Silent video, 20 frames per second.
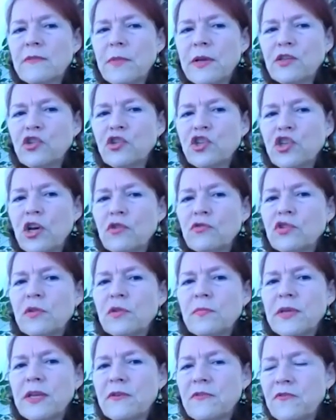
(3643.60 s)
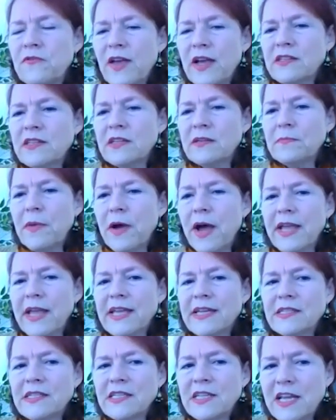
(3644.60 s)
have been shown to be affected by
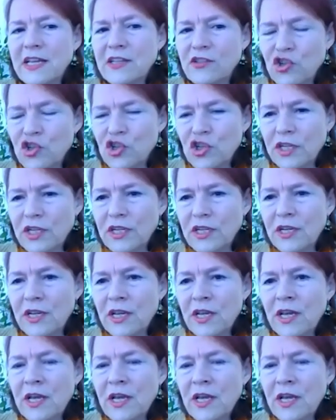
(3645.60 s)
intention.